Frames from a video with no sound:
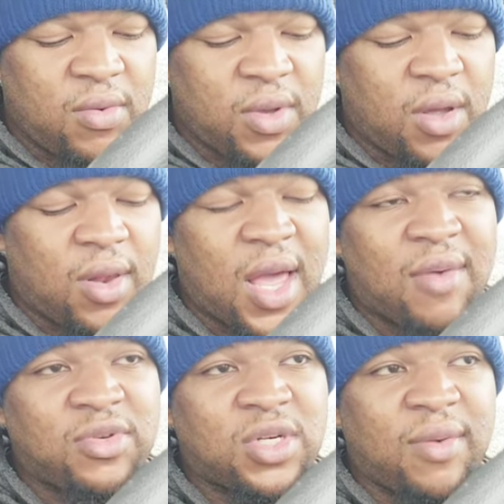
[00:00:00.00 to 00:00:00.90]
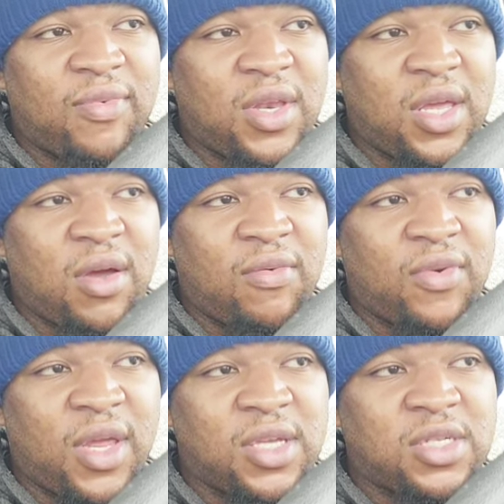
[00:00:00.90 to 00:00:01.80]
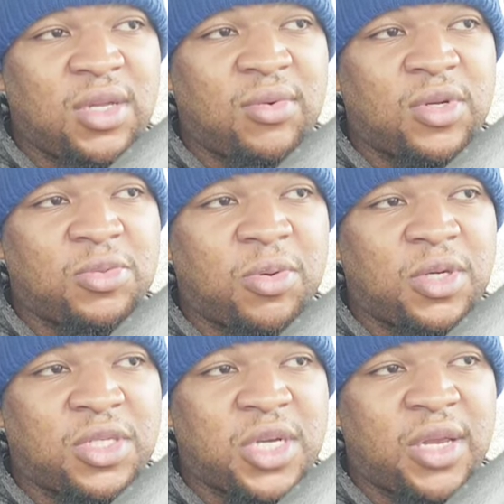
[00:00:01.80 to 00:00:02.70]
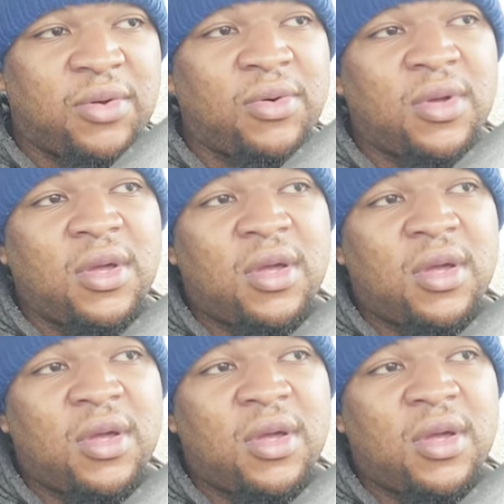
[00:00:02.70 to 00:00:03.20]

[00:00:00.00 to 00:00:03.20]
We go live with drop video. Financially, want to support the channel.